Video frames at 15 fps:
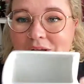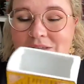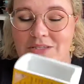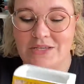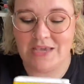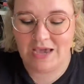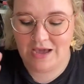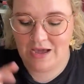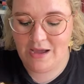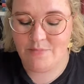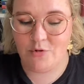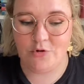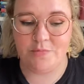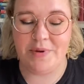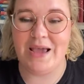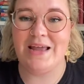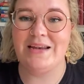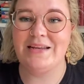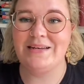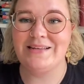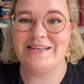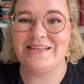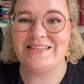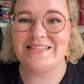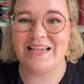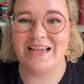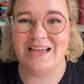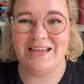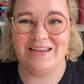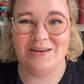So yeah, I put pen in these
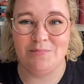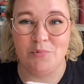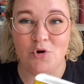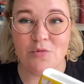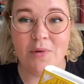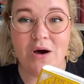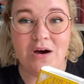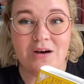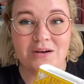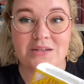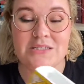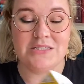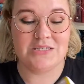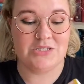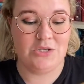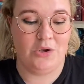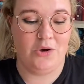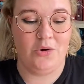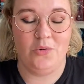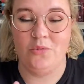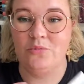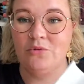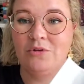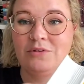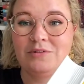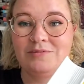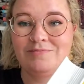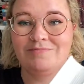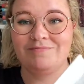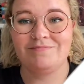and bookmarks, so
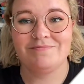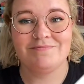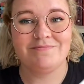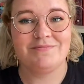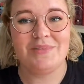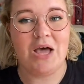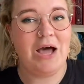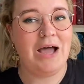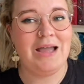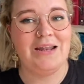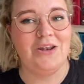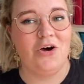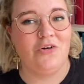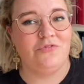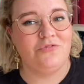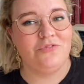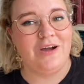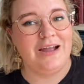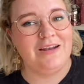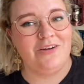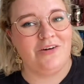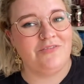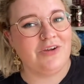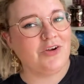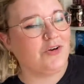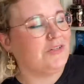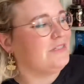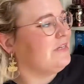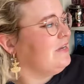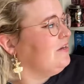I love a
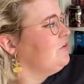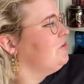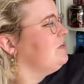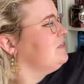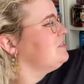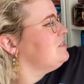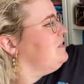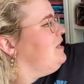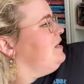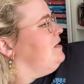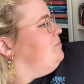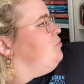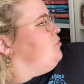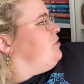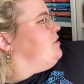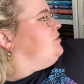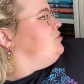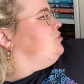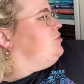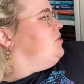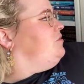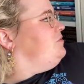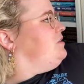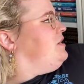container that's slightly bookish, you know.